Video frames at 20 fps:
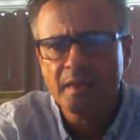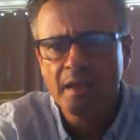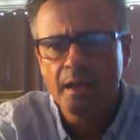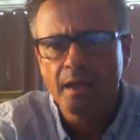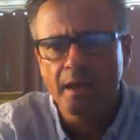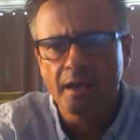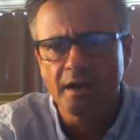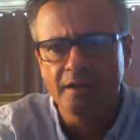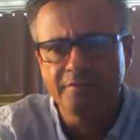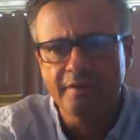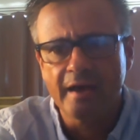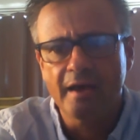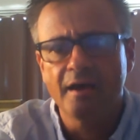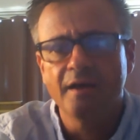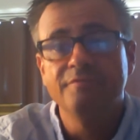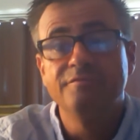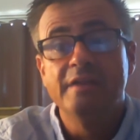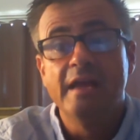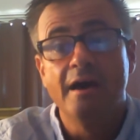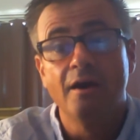And
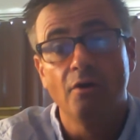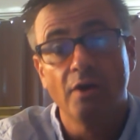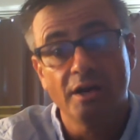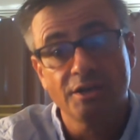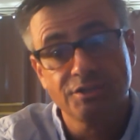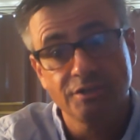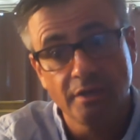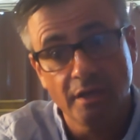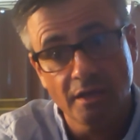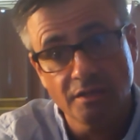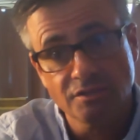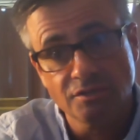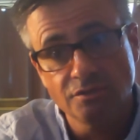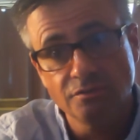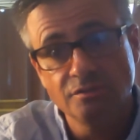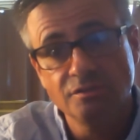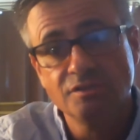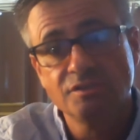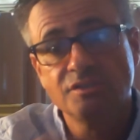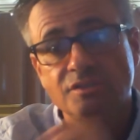I've now actually had
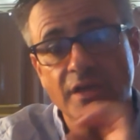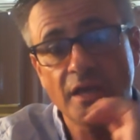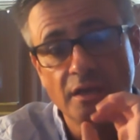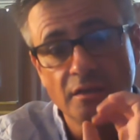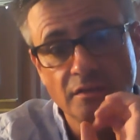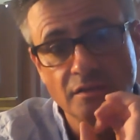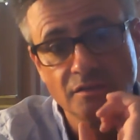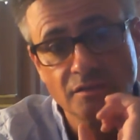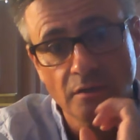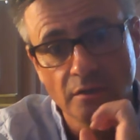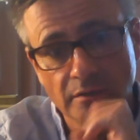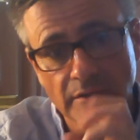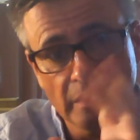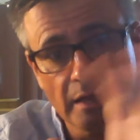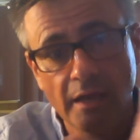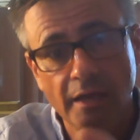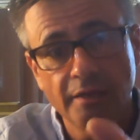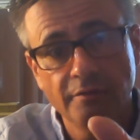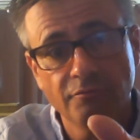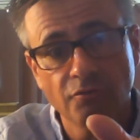students take this
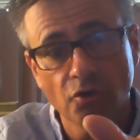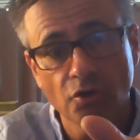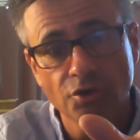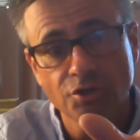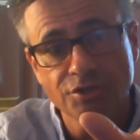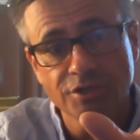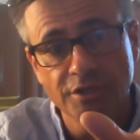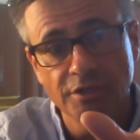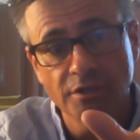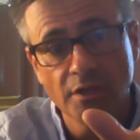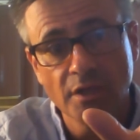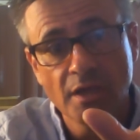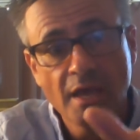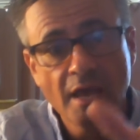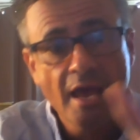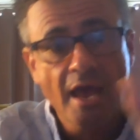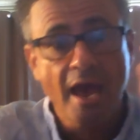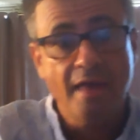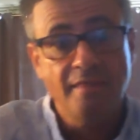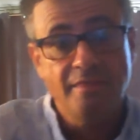online version,
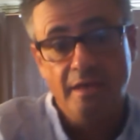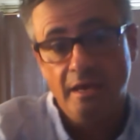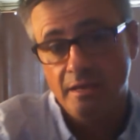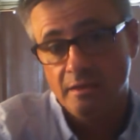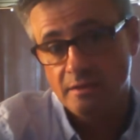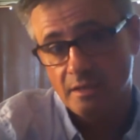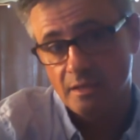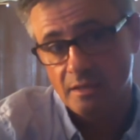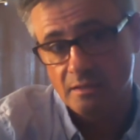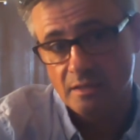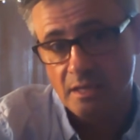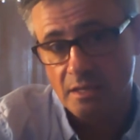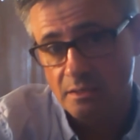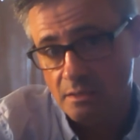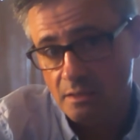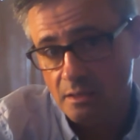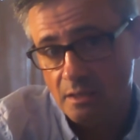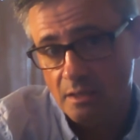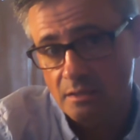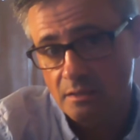and then
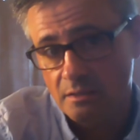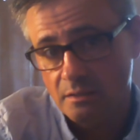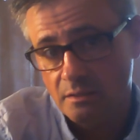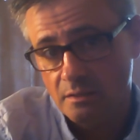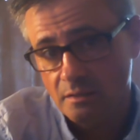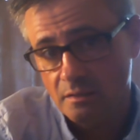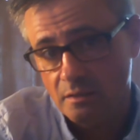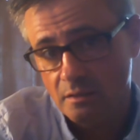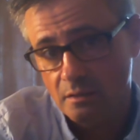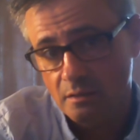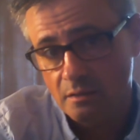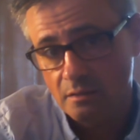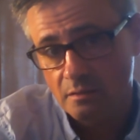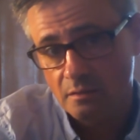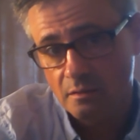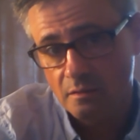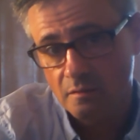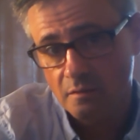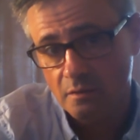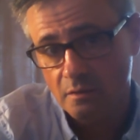
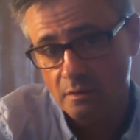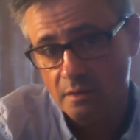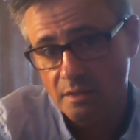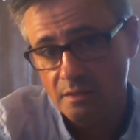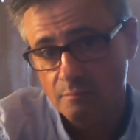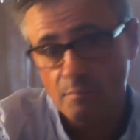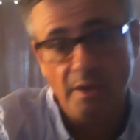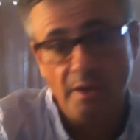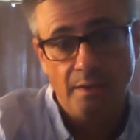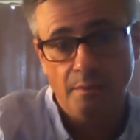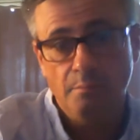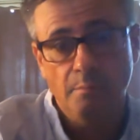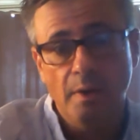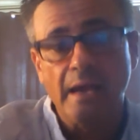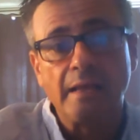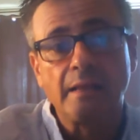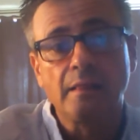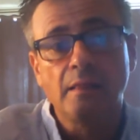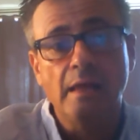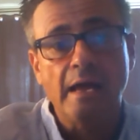they're in
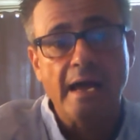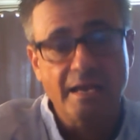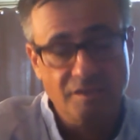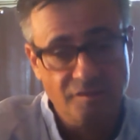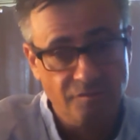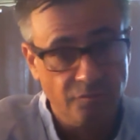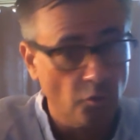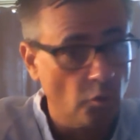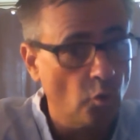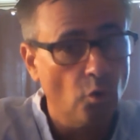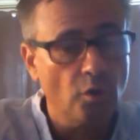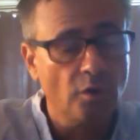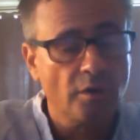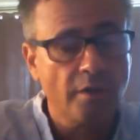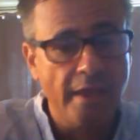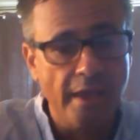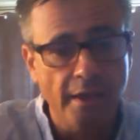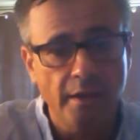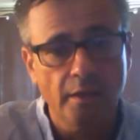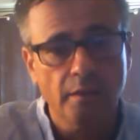my class for
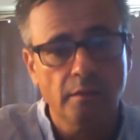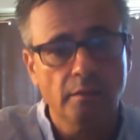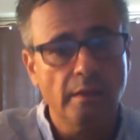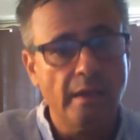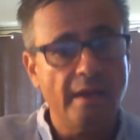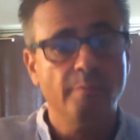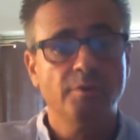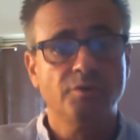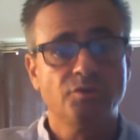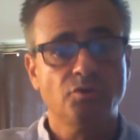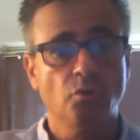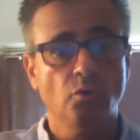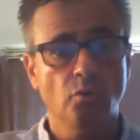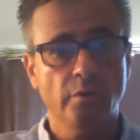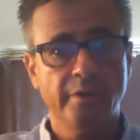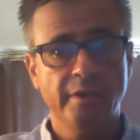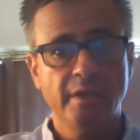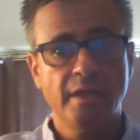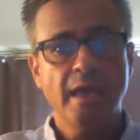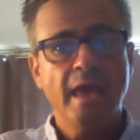organic
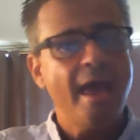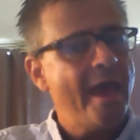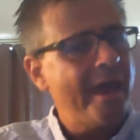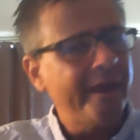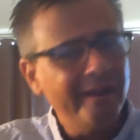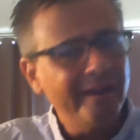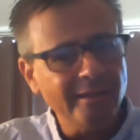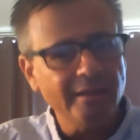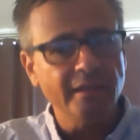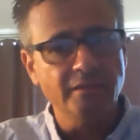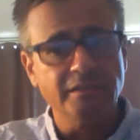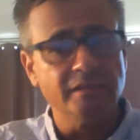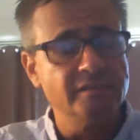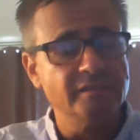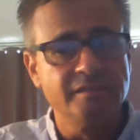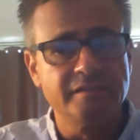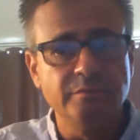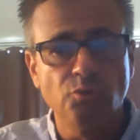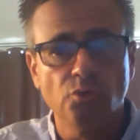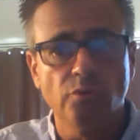laboratory, and it doesn't
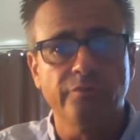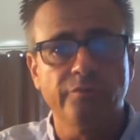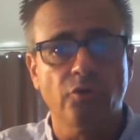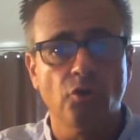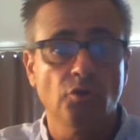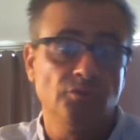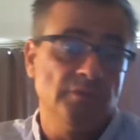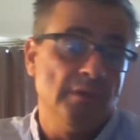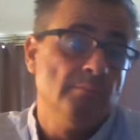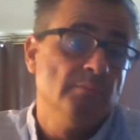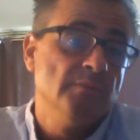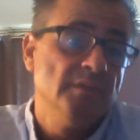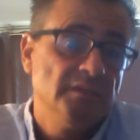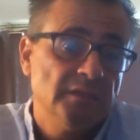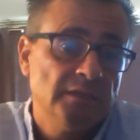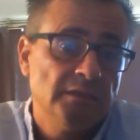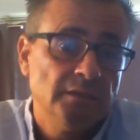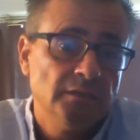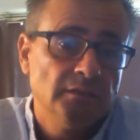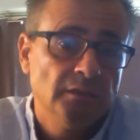seem to have hurt them that
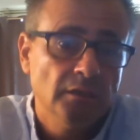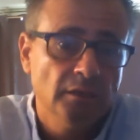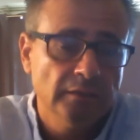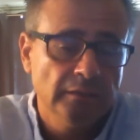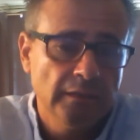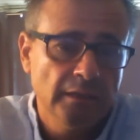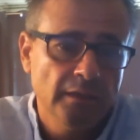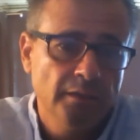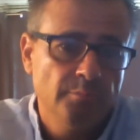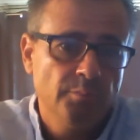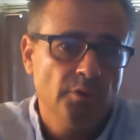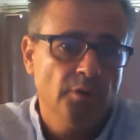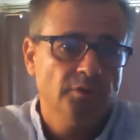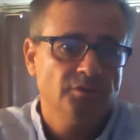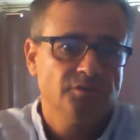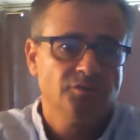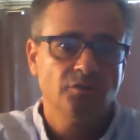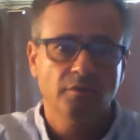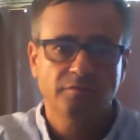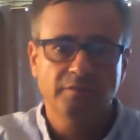they did the online part.
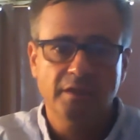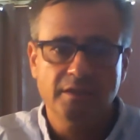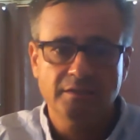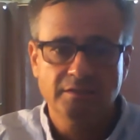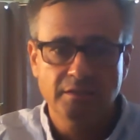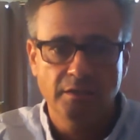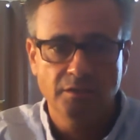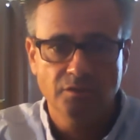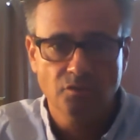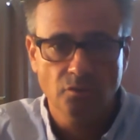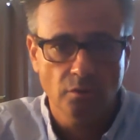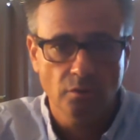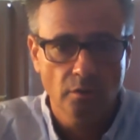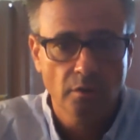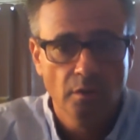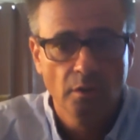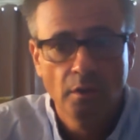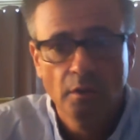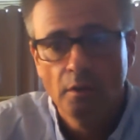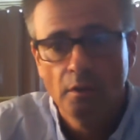So if that's any sort of
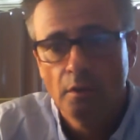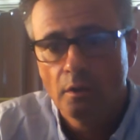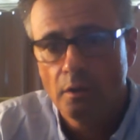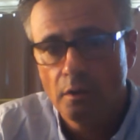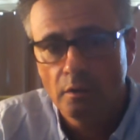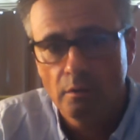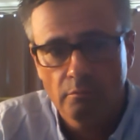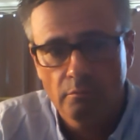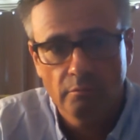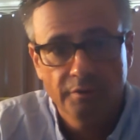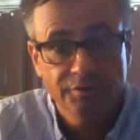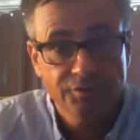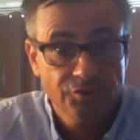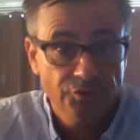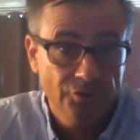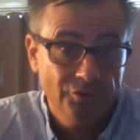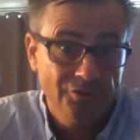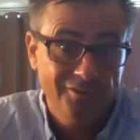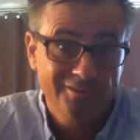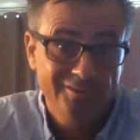
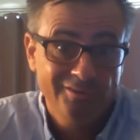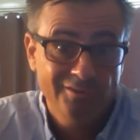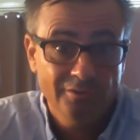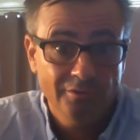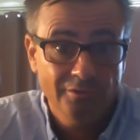reassurance